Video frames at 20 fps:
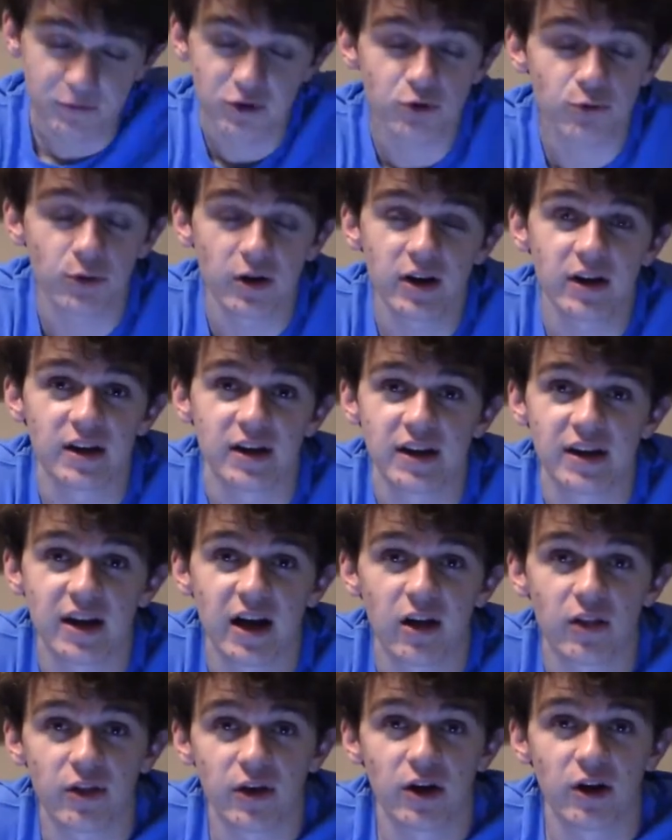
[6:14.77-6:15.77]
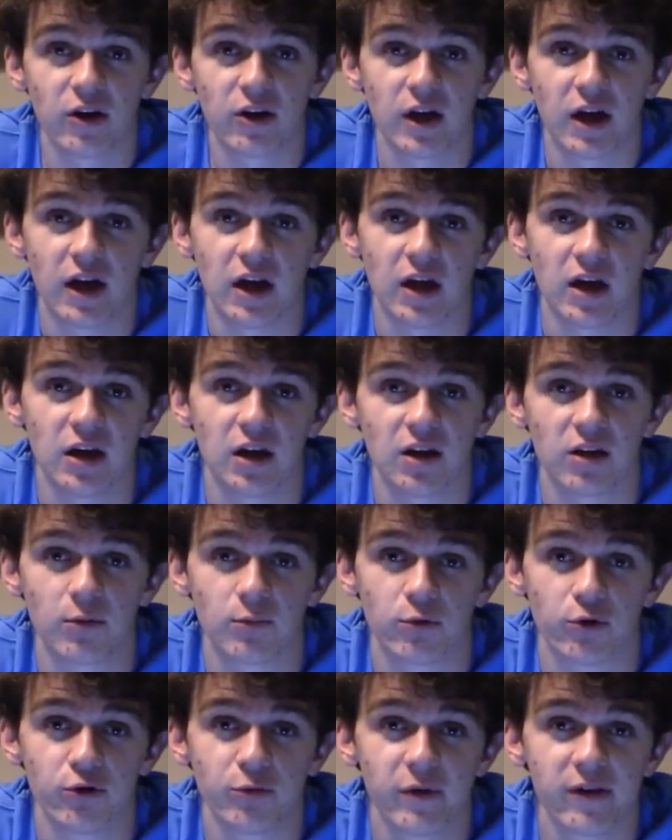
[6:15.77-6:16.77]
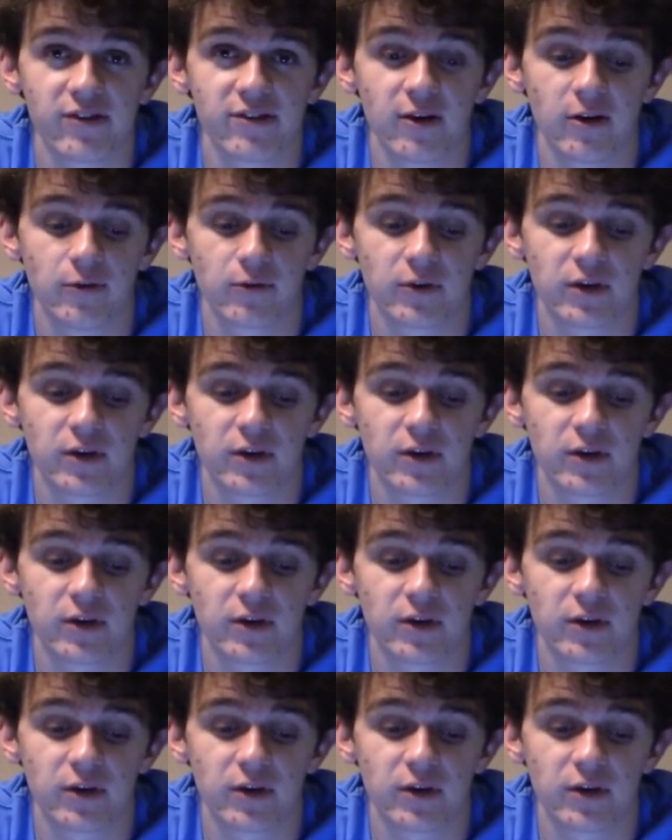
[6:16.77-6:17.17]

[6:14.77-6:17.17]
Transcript: just ready to get out there and prove myself